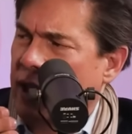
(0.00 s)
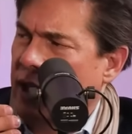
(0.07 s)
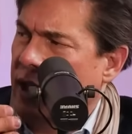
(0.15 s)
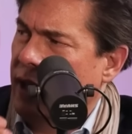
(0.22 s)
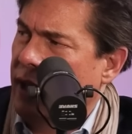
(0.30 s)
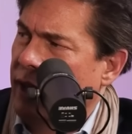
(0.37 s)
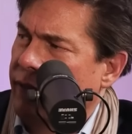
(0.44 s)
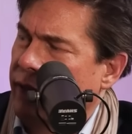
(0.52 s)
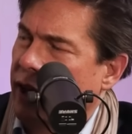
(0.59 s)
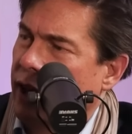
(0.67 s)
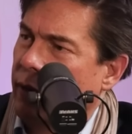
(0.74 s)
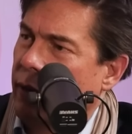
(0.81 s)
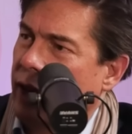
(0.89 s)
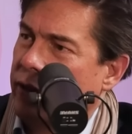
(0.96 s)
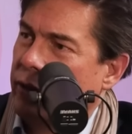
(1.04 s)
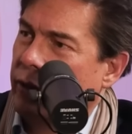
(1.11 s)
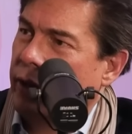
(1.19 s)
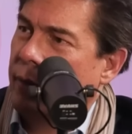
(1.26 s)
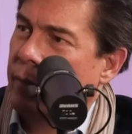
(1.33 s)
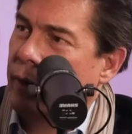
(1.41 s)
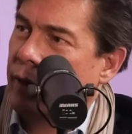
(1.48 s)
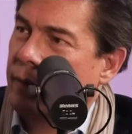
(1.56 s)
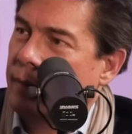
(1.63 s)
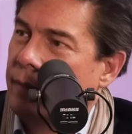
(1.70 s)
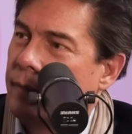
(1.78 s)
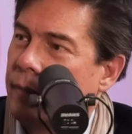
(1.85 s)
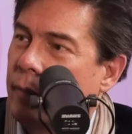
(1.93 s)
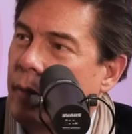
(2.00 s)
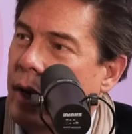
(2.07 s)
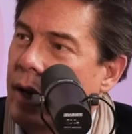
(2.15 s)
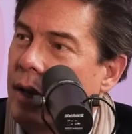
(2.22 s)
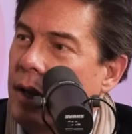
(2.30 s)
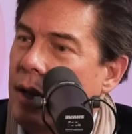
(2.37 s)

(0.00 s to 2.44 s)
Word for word: infinite irrational number, right?